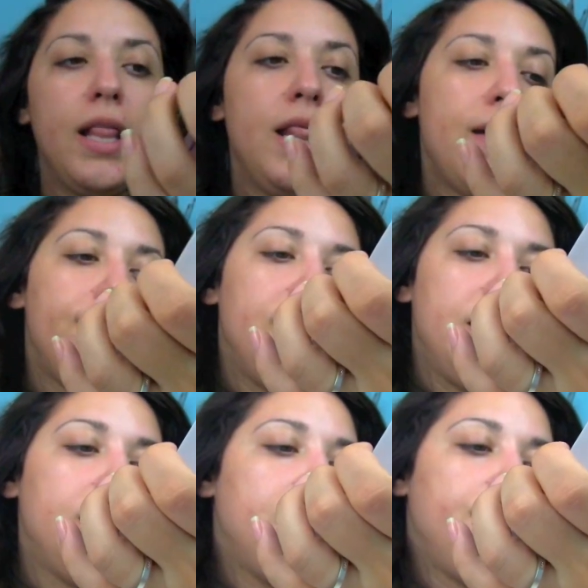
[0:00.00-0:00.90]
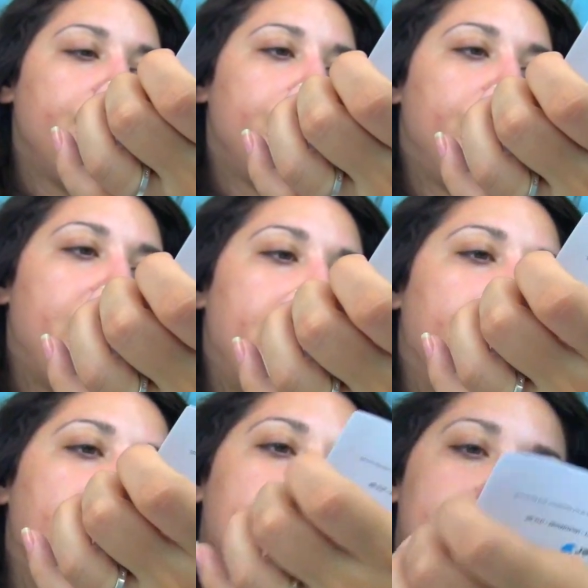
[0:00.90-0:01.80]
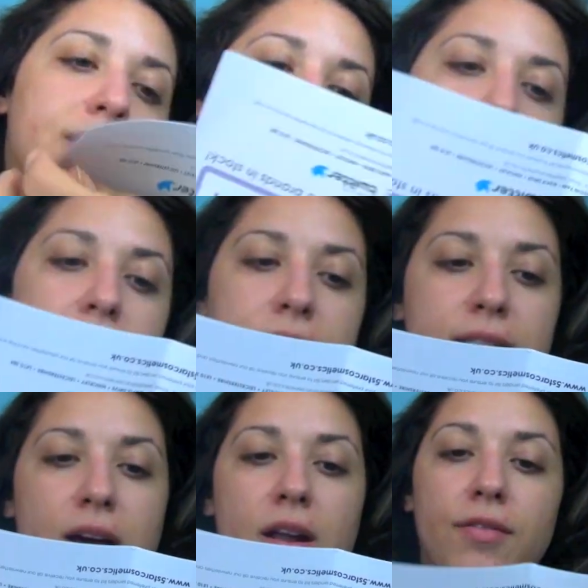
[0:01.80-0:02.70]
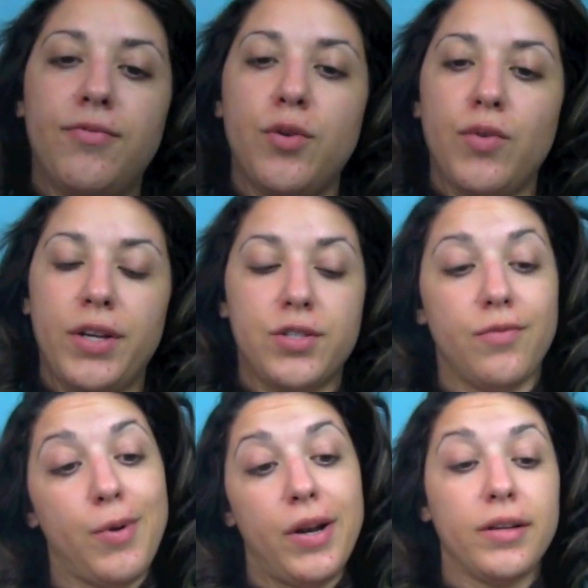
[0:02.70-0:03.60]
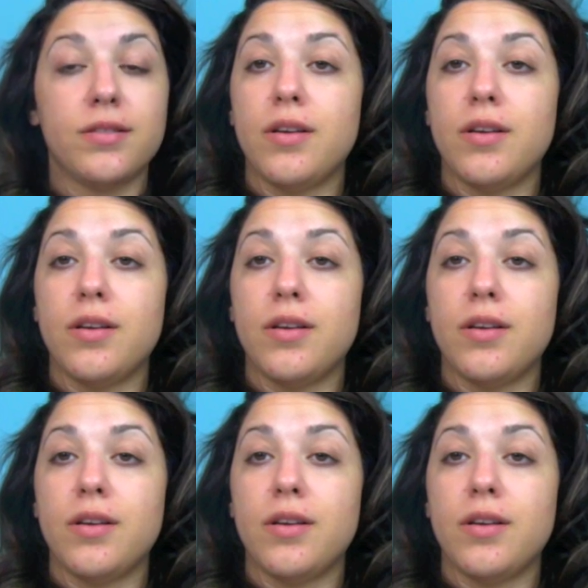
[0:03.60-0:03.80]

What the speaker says: lovely flyer, and it says it's got a full range of products,